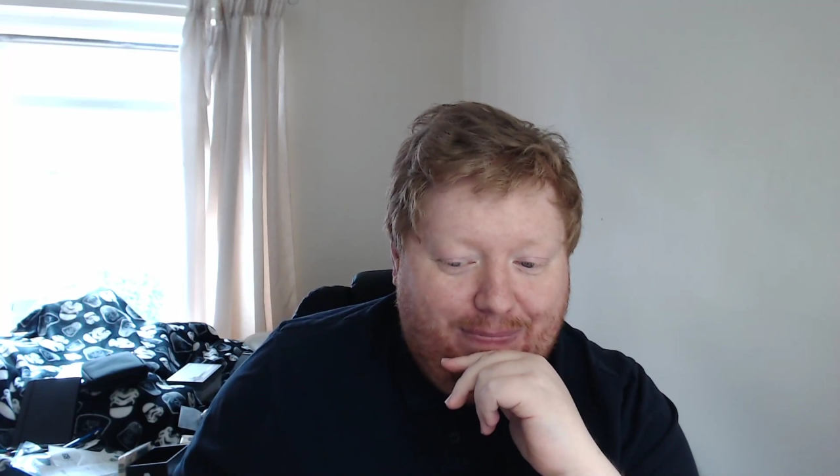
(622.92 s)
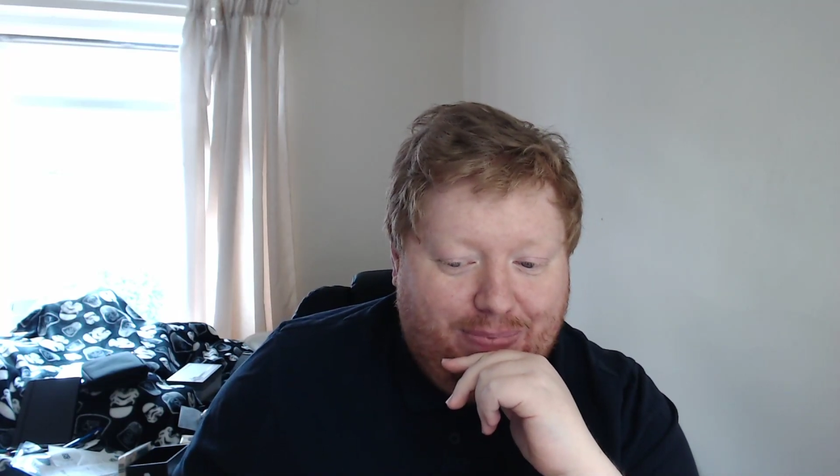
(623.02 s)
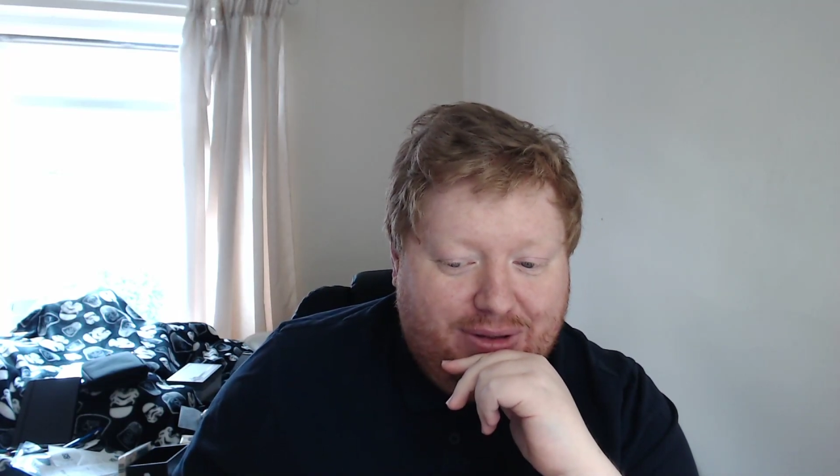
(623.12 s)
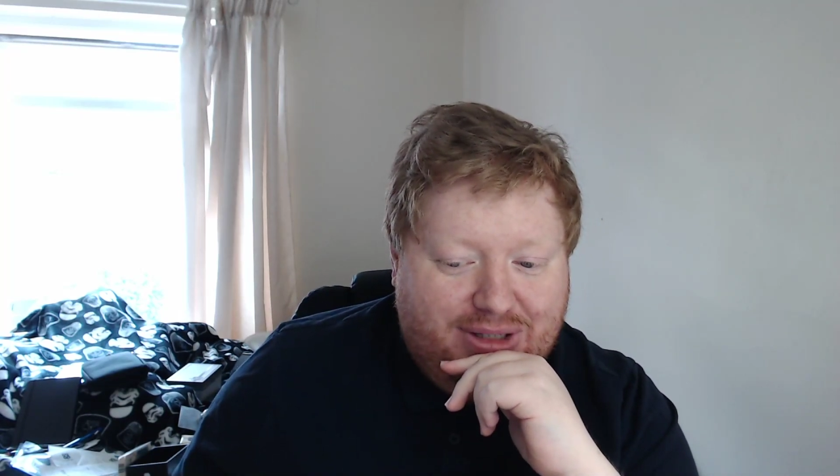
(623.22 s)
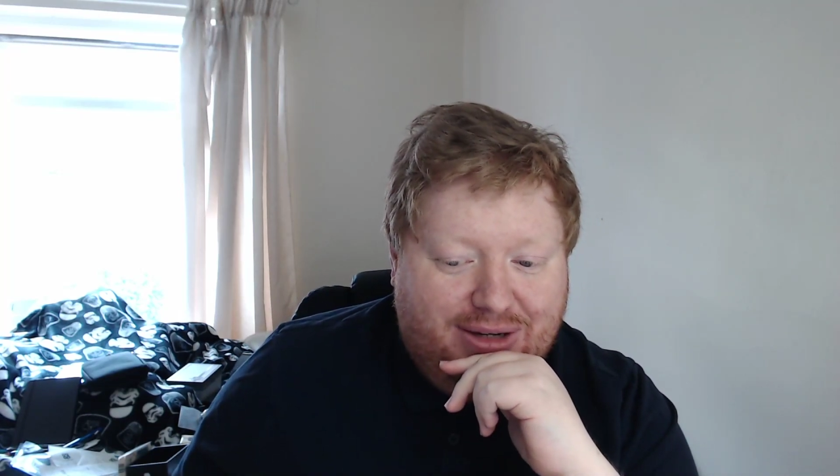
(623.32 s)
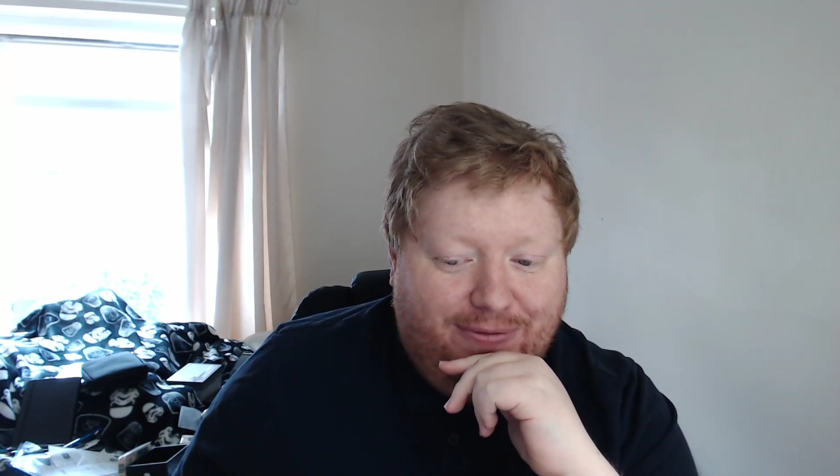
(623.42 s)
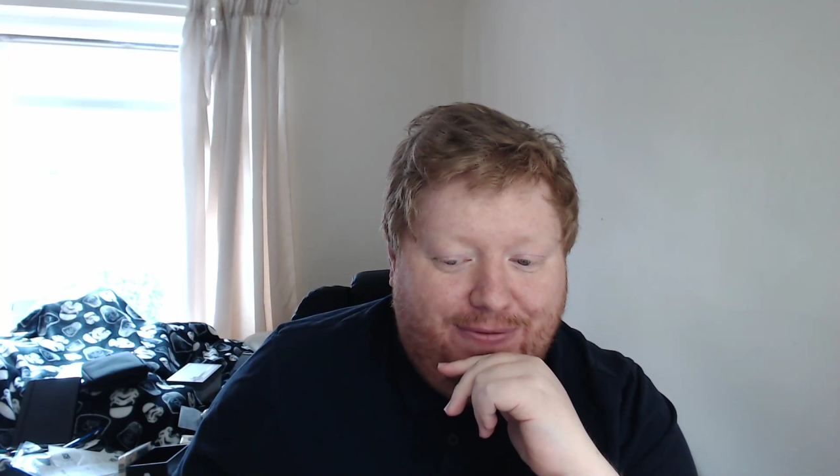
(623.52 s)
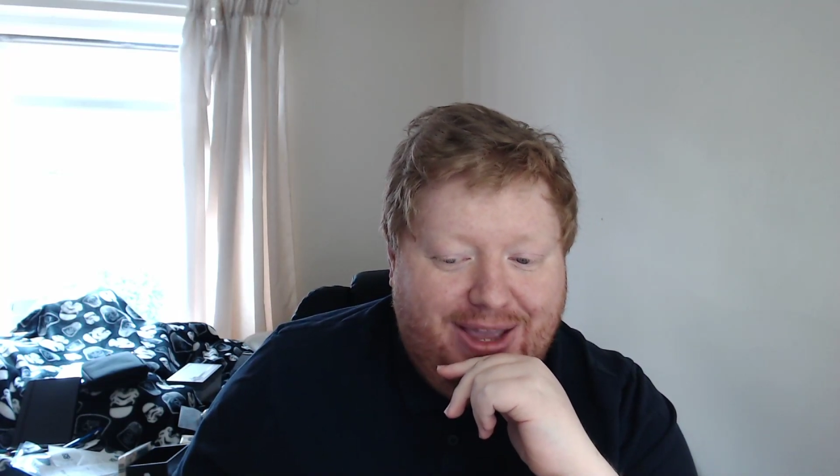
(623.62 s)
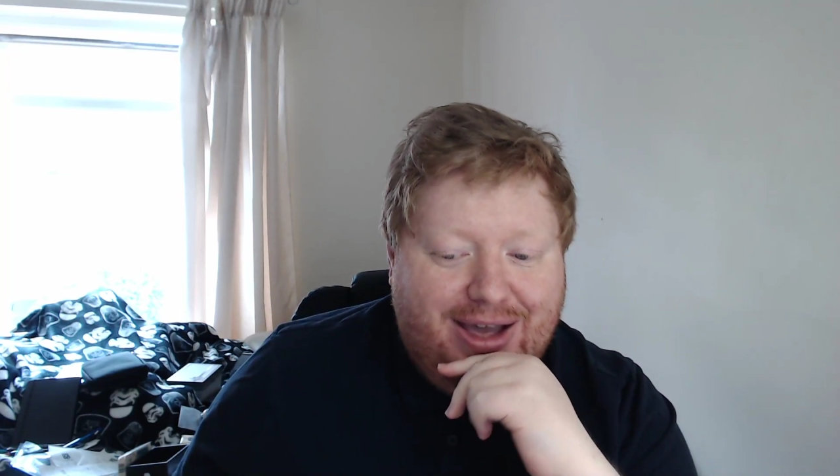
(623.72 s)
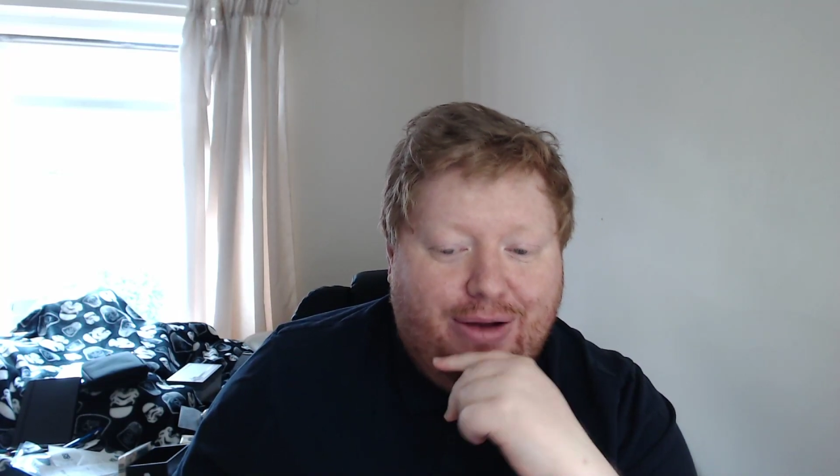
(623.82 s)

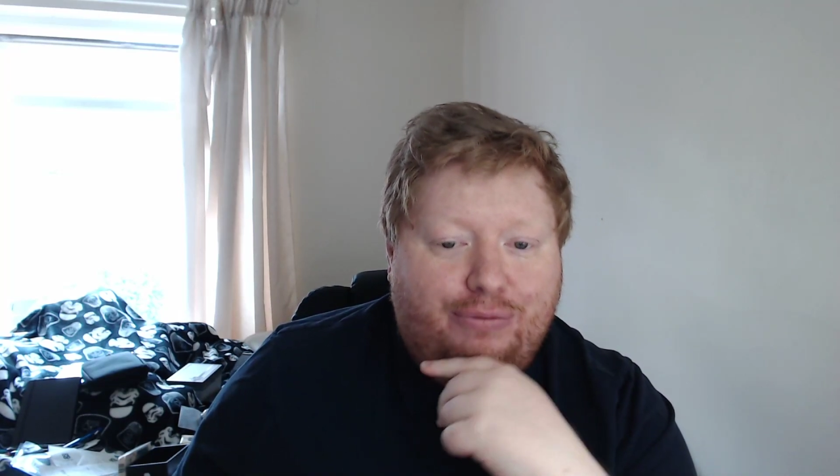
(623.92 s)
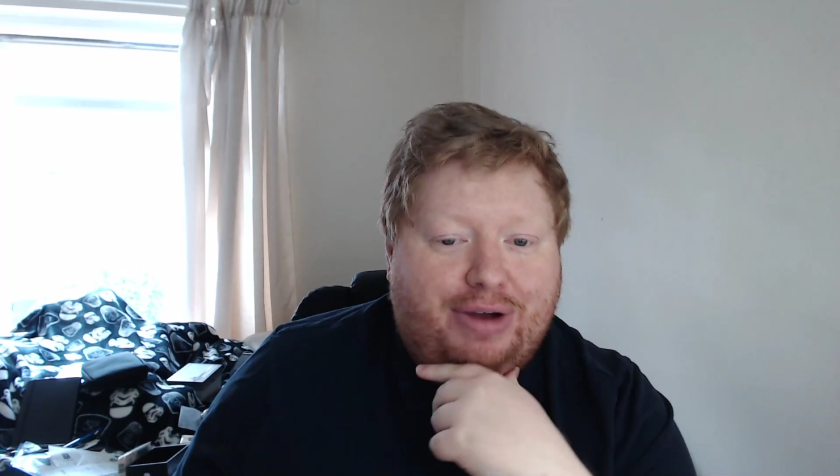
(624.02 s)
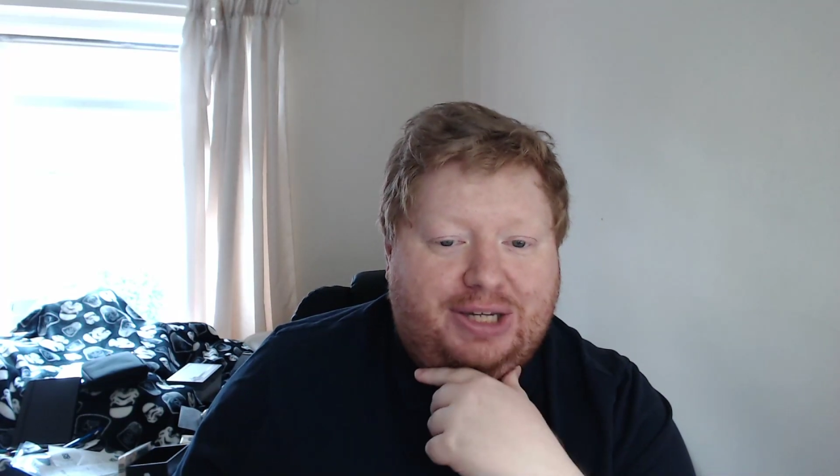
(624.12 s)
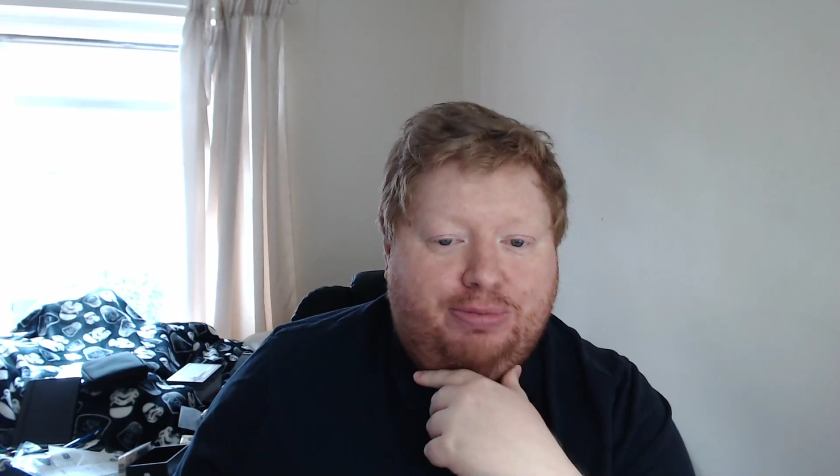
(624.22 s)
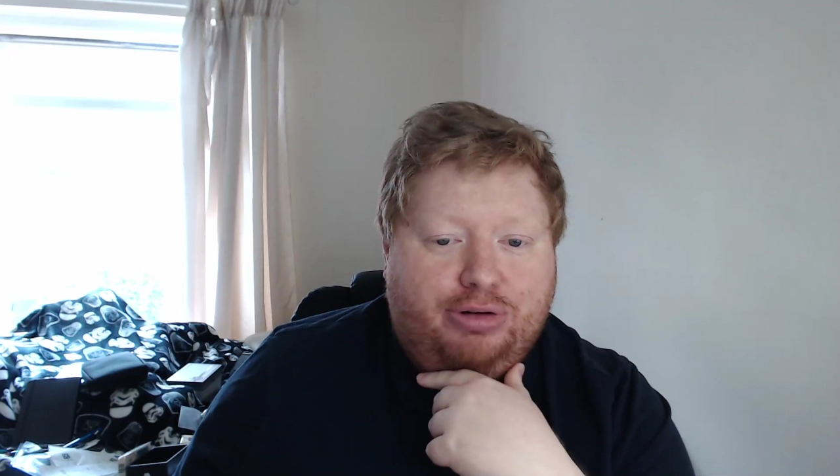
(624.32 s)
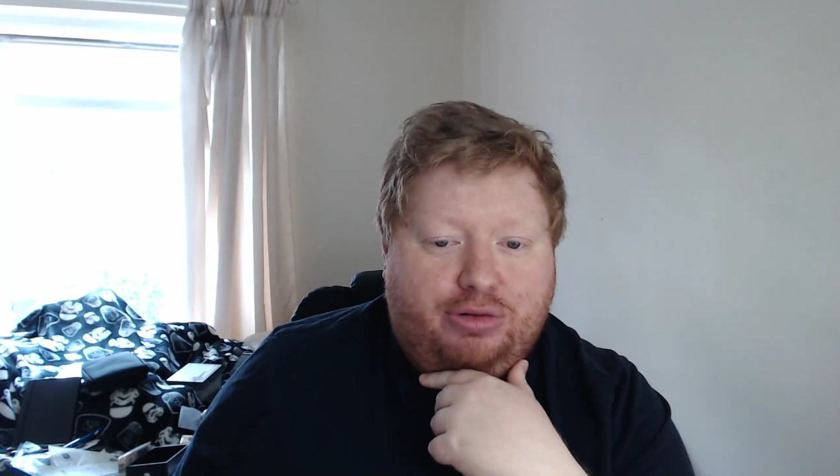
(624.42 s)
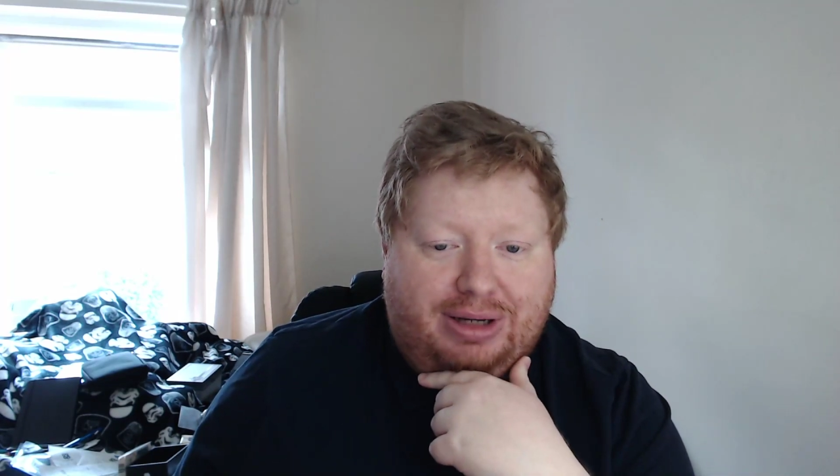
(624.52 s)
Severe respiratory